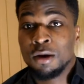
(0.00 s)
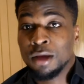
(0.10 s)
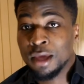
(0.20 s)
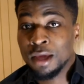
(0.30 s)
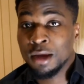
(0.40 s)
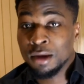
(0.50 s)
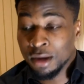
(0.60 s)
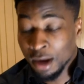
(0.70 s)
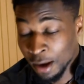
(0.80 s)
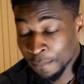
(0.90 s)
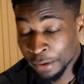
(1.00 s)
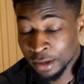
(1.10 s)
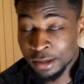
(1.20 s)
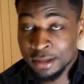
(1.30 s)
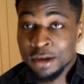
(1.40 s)
Okay,
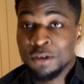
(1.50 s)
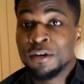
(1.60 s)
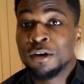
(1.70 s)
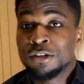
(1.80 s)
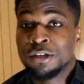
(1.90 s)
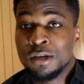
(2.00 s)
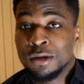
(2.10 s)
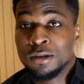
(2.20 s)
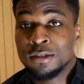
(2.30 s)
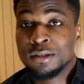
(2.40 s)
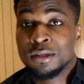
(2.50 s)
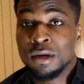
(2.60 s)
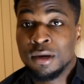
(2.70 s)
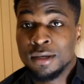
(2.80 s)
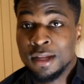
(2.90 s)
apparently there are over 100 laws
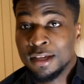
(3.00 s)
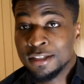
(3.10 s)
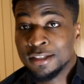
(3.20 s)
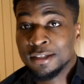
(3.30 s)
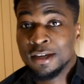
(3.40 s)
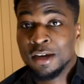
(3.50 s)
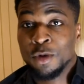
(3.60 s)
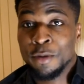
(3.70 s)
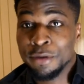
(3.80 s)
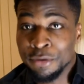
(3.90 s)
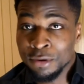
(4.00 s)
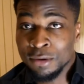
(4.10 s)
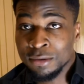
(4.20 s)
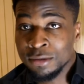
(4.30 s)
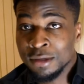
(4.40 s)
on aging and why we grow
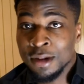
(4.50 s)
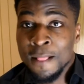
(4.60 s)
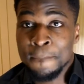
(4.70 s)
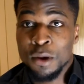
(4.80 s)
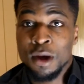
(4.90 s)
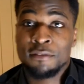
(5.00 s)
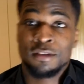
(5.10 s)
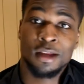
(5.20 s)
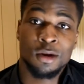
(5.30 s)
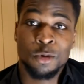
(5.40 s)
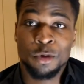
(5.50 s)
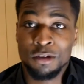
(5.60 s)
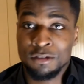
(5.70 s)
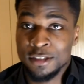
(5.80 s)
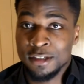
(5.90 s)
old. But after a long week
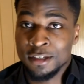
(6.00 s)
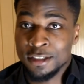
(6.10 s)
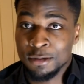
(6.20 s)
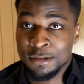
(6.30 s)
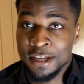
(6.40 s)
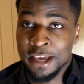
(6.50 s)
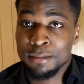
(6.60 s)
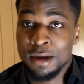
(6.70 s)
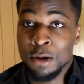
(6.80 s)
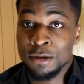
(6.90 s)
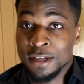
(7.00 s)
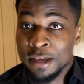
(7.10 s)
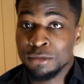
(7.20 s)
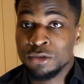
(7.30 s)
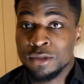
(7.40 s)
of research, I was
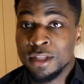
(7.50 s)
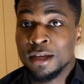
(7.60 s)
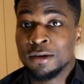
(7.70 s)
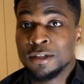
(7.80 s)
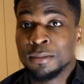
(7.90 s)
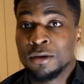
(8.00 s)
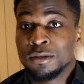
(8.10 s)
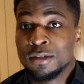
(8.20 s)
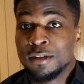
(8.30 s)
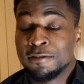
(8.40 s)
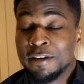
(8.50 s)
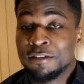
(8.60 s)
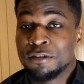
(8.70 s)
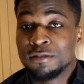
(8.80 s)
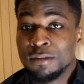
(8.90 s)
able to take out about
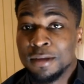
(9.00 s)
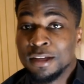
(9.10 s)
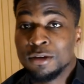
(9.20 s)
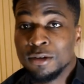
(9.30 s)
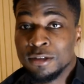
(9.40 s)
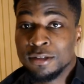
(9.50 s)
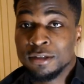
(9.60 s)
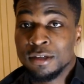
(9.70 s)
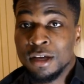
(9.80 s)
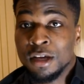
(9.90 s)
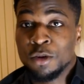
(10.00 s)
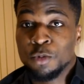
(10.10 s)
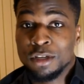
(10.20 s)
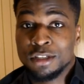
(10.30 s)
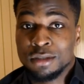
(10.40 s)
5 of the main laws
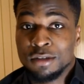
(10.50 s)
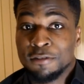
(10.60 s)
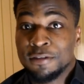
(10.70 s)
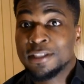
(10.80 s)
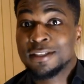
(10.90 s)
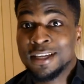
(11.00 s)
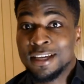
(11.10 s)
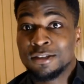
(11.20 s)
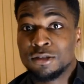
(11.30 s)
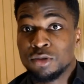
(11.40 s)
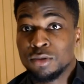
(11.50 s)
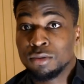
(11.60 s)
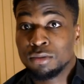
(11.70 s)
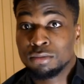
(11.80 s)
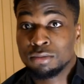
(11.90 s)
which fits
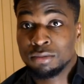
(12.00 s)
into